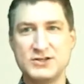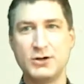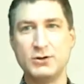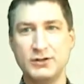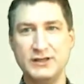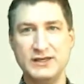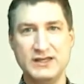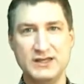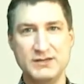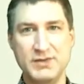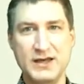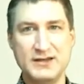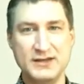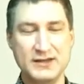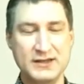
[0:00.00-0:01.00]
totally
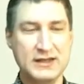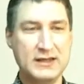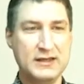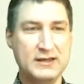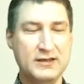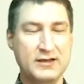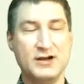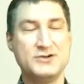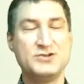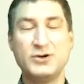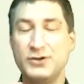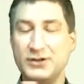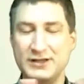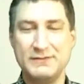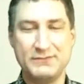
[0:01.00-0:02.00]
independent, or
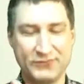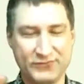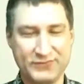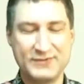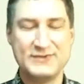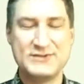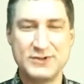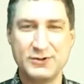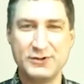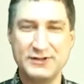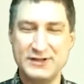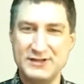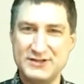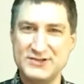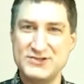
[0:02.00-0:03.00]
totally, pff,
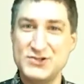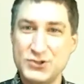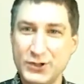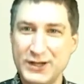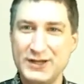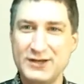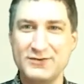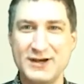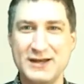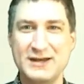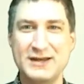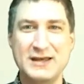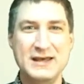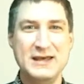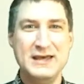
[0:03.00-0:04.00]
totally disjoint,
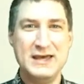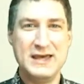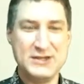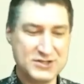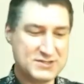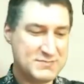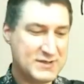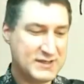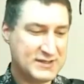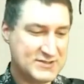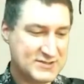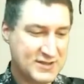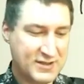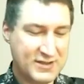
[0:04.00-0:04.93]
right? It just means